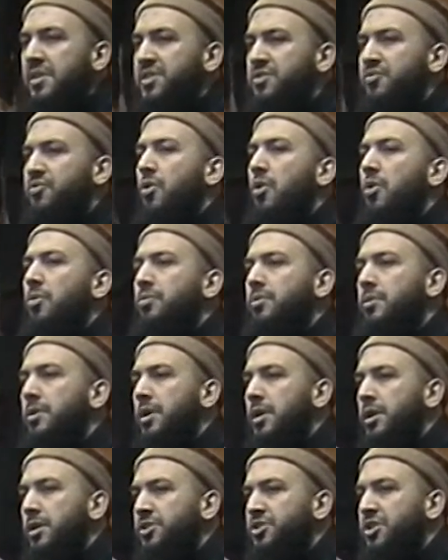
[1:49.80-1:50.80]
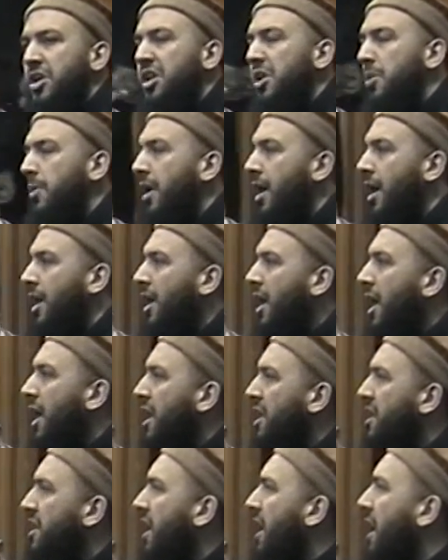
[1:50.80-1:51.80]
His throne, Jalla wa
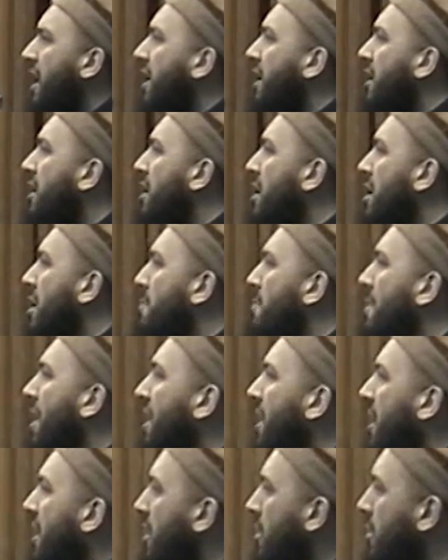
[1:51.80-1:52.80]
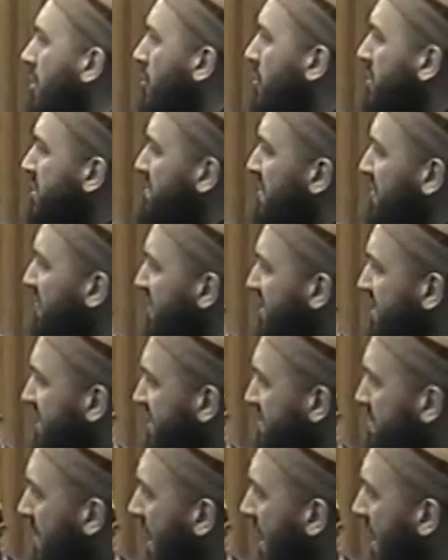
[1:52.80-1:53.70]
ala, in a manner which befits His